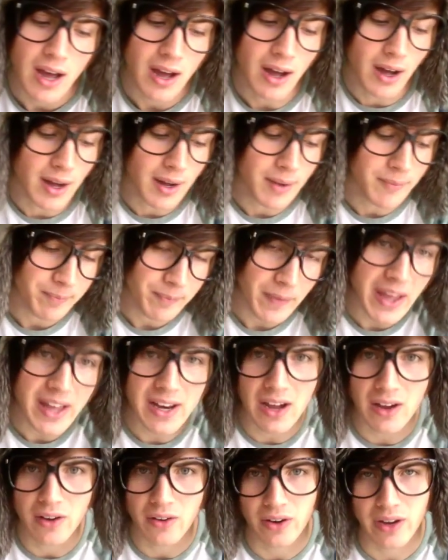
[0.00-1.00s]
Um,
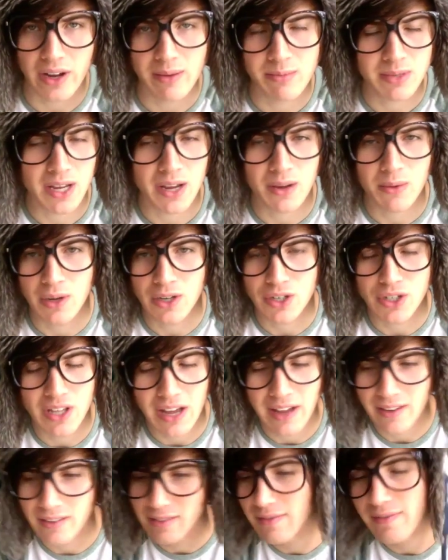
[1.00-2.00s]
and Hunger Games, I could watch
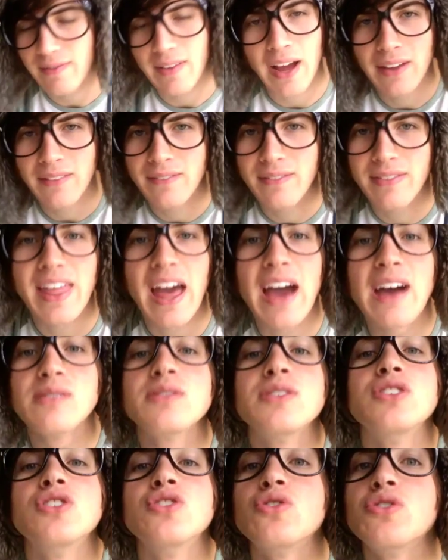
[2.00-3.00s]
that five
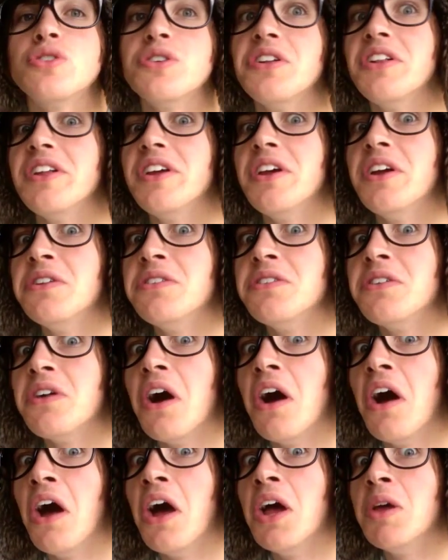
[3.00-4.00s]
thousand trillion
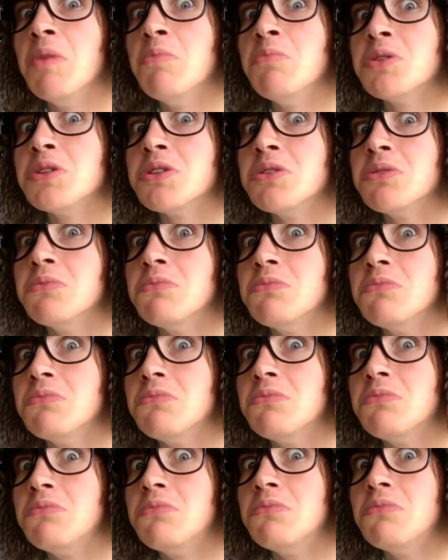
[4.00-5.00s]
times.
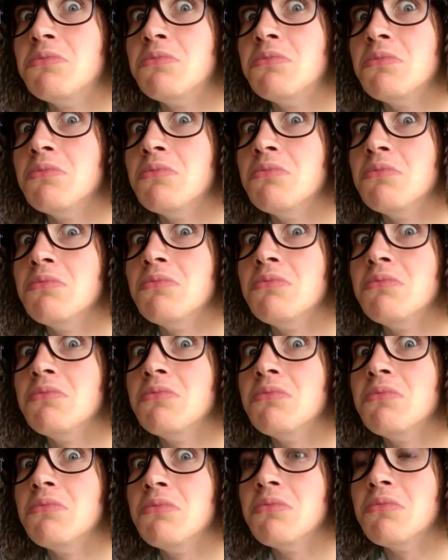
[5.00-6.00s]

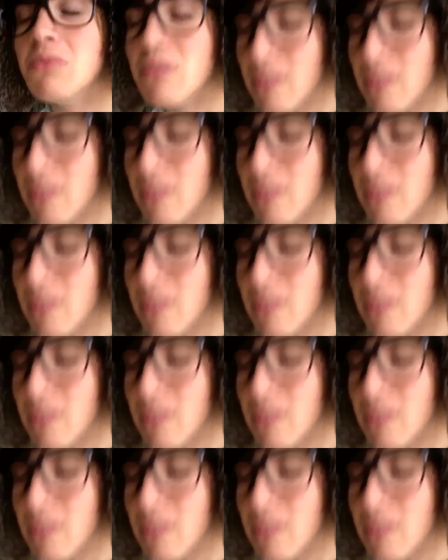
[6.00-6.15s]
Hmm.